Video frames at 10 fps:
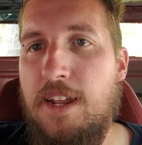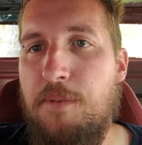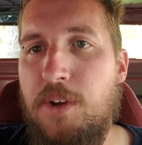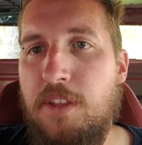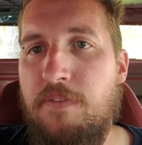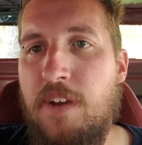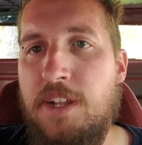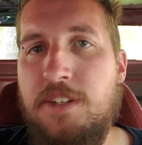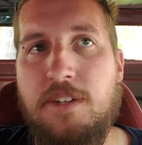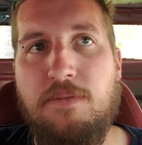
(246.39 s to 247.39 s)
I'm on the
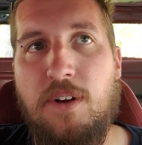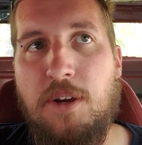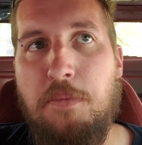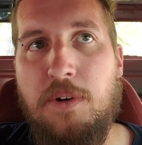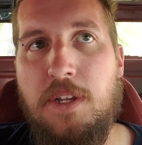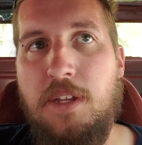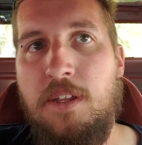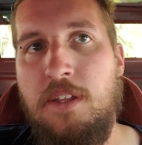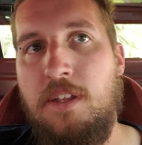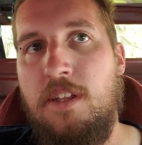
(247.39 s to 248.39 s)
fence of where to put it.
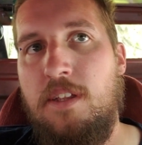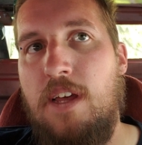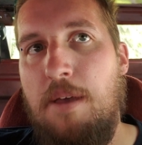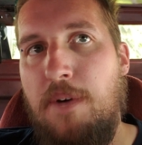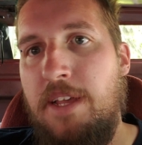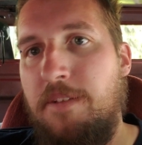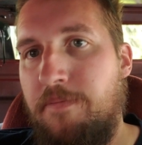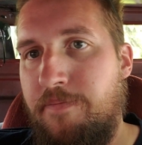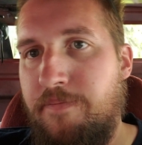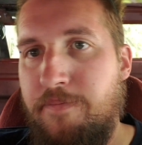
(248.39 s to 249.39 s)
I might
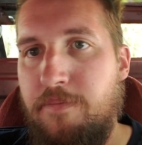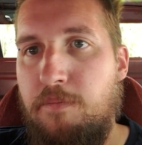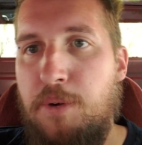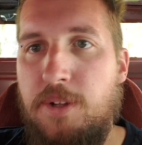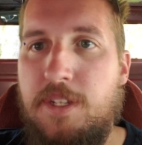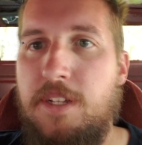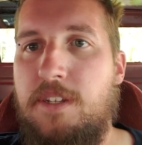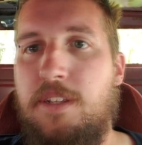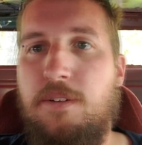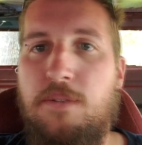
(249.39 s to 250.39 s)
bolt it
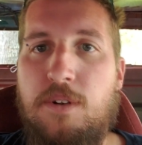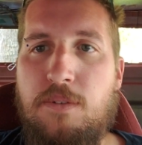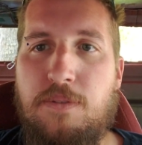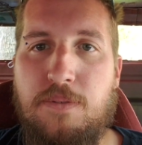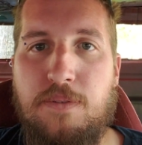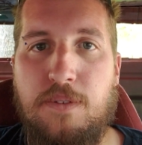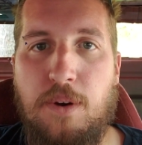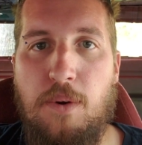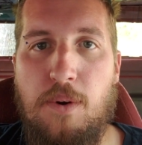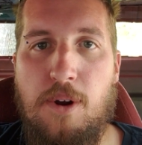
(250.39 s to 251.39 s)
to the roof,
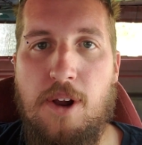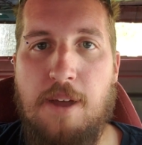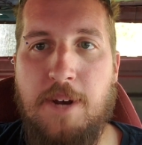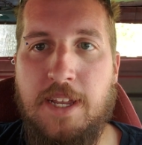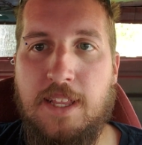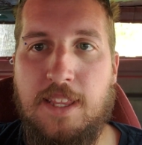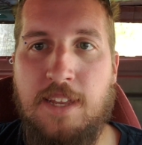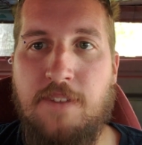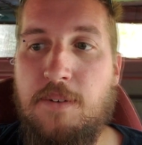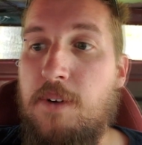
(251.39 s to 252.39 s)
or I might
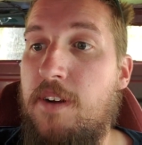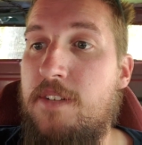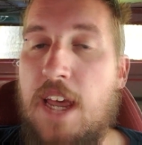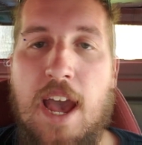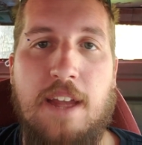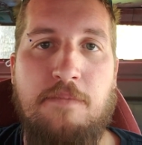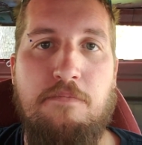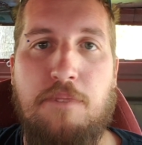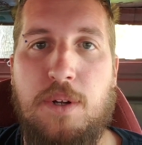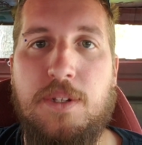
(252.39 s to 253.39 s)
leave it where it's at
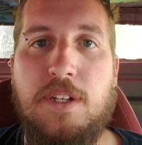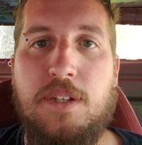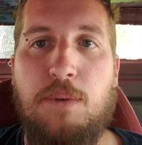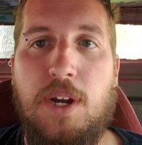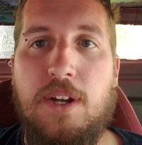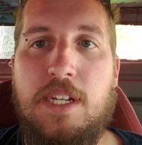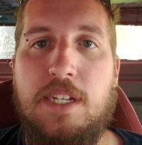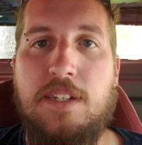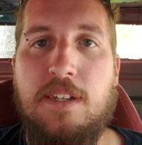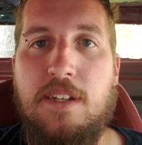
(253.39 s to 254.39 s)
and bolt it to where it
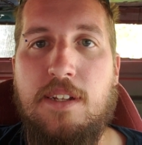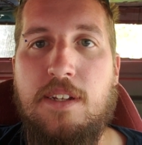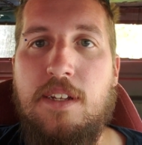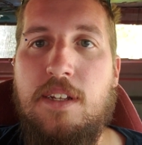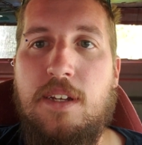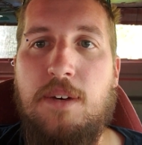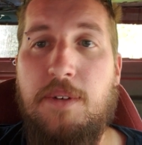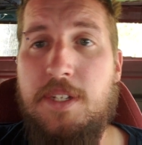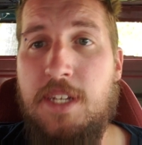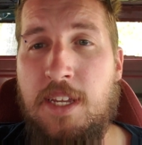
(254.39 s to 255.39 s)
is.
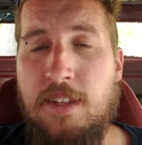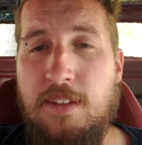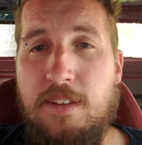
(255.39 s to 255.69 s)
We'll see.